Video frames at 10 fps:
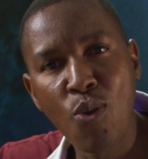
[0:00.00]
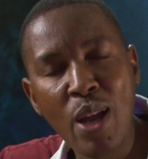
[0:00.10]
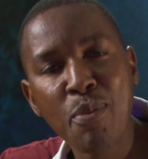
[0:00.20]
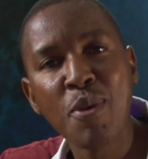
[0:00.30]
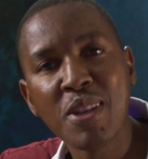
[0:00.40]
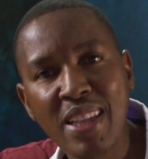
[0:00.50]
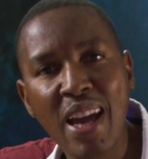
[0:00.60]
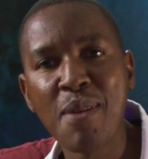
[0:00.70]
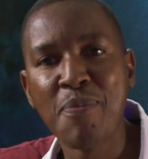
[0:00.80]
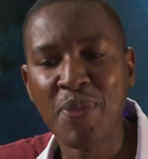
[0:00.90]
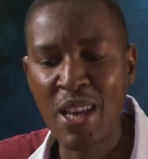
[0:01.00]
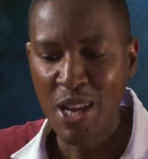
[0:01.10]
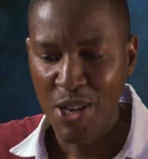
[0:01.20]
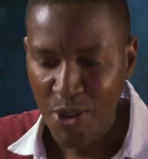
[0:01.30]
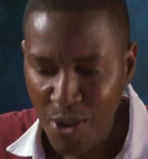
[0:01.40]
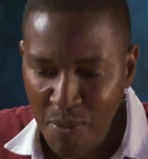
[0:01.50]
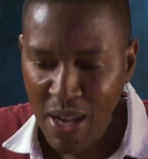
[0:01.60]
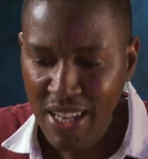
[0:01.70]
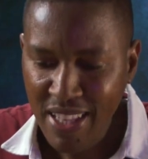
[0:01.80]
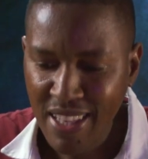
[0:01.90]
one more time.
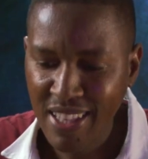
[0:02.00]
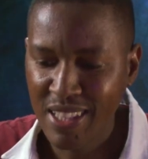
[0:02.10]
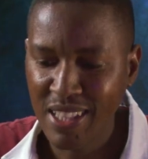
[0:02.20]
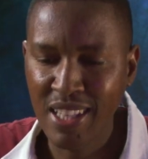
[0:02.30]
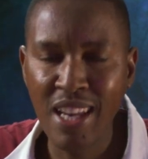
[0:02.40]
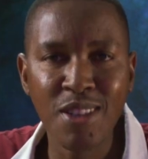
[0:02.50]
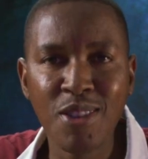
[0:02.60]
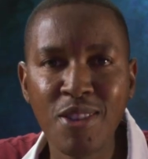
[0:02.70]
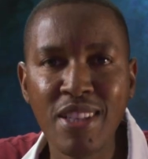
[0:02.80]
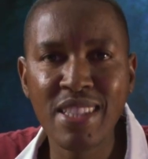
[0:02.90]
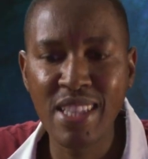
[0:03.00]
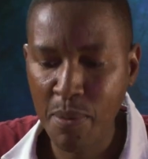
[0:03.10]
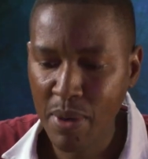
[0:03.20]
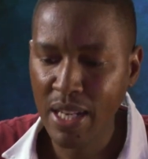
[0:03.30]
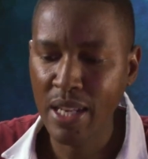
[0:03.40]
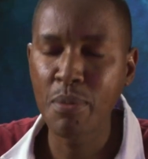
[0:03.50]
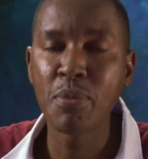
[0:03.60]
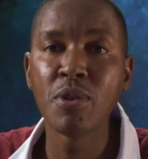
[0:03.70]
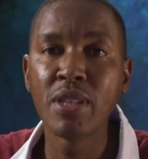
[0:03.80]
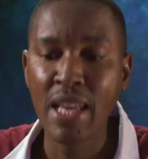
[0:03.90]
Normally Canon on this camera, they
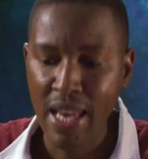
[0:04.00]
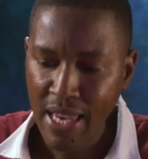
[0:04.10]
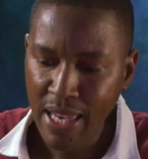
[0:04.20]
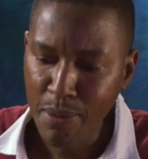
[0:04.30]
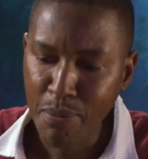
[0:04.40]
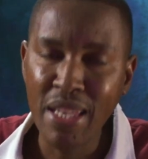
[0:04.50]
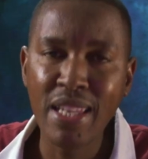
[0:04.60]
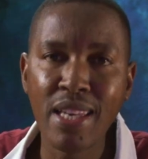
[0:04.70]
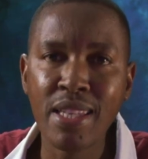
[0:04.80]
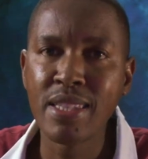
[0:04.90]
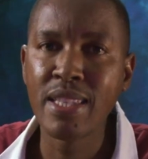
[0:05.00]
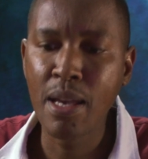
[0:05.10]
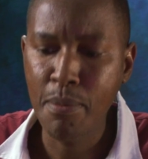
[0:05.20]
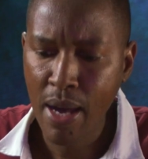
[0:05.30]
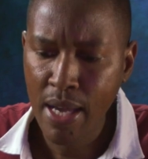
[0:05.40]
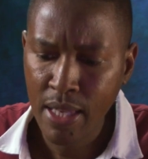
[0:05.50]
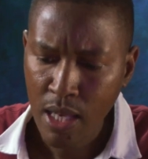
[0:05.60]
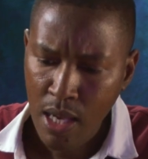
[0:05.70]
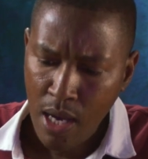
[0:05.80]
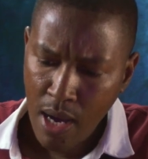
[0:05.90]
put a mini HDMI,
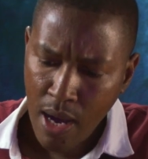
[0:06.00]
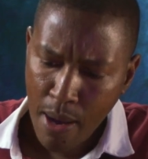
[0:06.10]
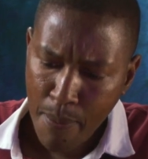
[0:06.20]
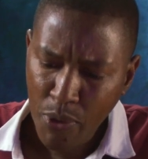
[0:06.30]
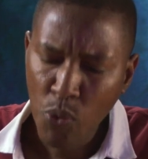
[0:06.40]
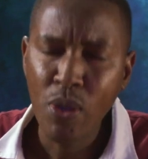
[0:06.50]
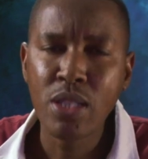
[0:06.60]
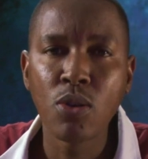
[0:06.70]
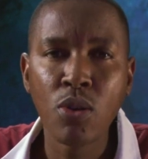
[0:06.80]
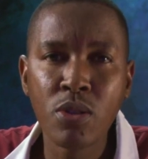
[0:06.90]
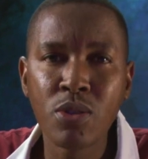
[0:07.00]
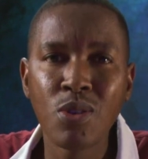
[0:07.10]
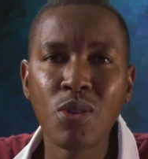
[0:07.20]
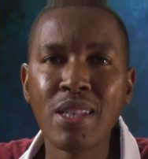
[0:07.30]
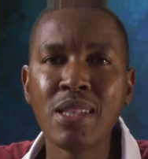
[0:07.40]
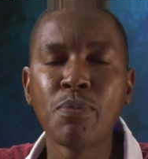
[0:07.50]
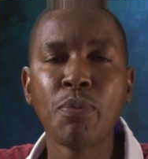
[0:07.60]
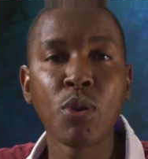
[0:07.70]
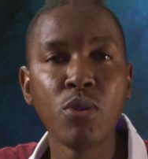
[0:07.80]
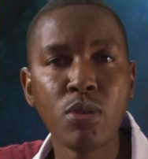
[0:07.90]
which also is
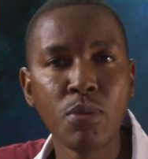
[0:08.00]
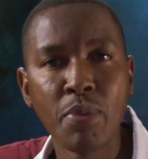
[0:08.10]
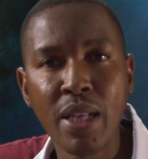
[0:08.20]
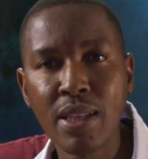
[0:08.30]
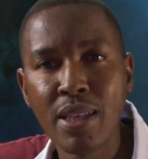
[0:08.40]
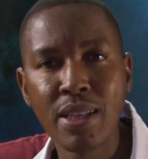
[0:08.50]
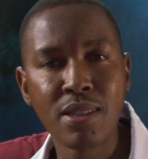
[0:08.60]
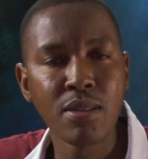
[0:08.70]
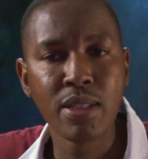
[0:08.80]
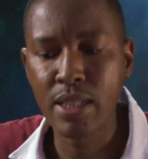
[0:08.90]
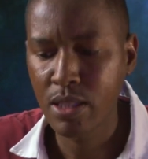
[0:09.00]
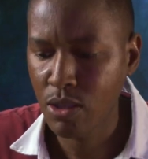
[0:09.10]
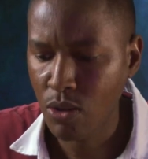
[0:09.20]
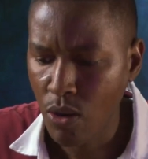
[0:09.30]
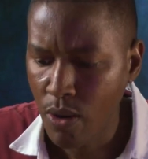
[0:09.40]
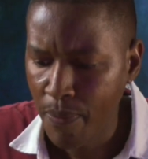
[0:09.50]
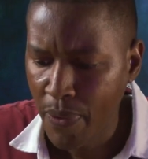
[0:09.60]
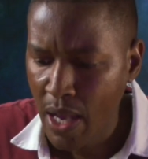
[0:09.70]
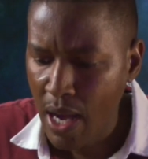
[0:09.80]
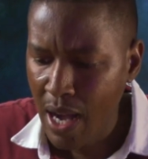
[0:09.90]
prone to breaking. It's not that strong,
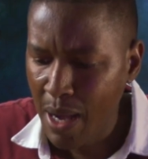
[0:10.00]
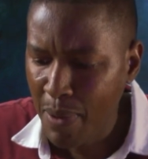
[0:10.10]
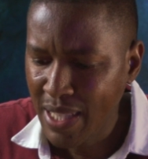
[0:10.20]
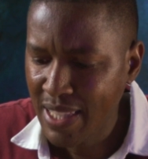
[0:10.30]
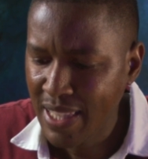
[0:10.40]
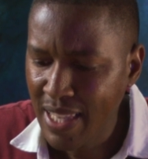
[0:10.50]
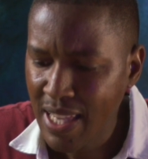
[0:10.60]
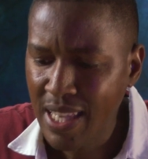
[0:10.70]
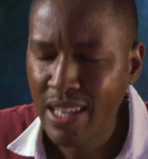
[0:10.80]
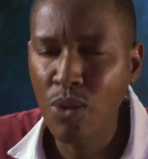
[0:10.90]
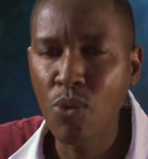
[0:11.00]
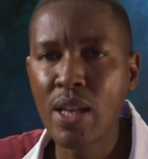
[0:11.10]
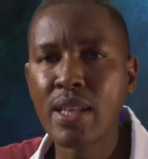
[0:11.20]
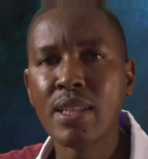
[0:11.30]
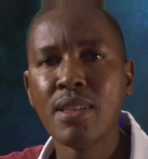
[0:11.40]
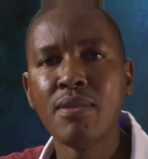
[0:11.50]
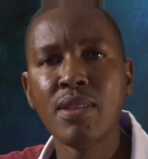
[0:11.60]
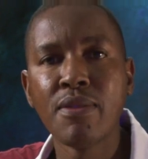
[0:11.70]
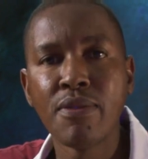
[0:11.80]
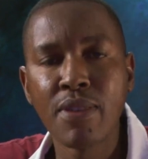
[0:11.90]
but here they went
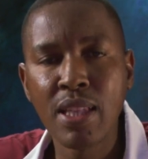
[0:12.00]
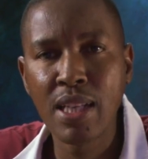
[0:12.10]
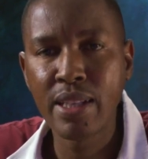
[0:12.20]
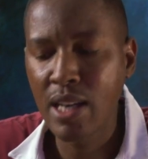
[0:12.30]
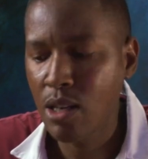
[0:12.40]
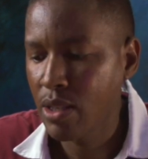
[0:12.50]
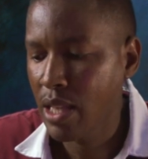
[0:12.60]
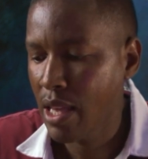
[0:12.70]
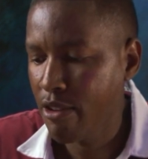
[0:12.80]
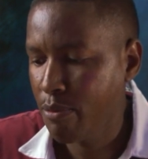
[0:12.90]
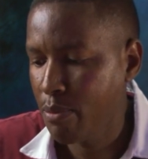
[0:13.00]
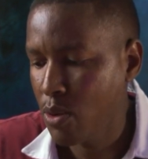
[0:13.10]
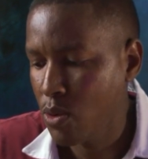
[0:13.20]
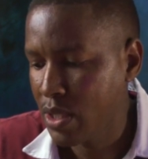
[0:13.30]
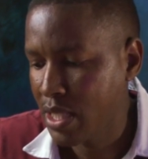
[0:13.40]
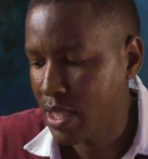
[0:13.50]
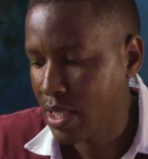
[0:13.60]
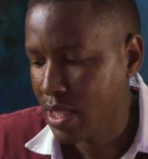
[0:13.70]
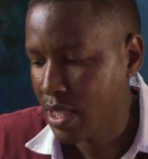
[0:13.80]
even further down. They have put